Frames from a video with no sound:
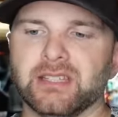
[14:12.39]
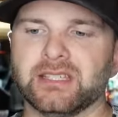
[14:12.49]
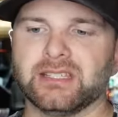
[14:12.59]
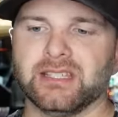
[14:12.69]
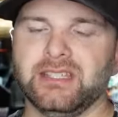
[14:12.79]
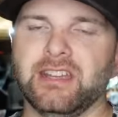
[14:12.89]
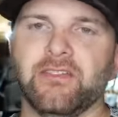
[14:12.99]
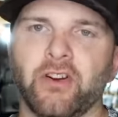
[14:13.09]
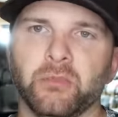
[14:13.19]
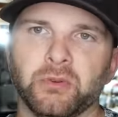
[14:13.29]
This is a
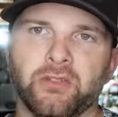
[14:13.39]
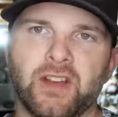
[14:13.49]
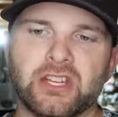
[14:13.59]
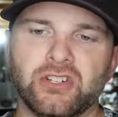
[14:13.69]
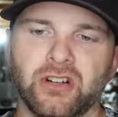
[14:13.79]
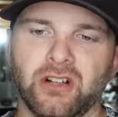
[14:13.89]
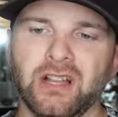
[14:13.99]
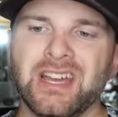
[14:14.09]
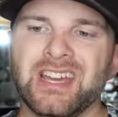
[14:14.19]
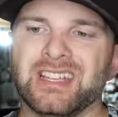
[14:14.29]
TFO
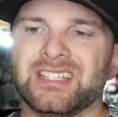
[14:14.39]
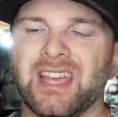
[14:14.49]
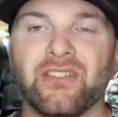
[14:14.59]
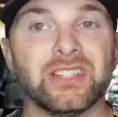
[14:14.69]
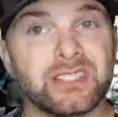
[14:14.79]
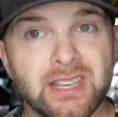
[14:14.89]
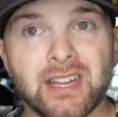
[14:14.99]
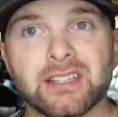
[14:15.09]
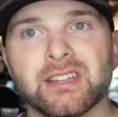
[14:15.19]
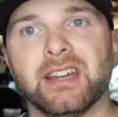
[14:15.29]
Professional 7.6.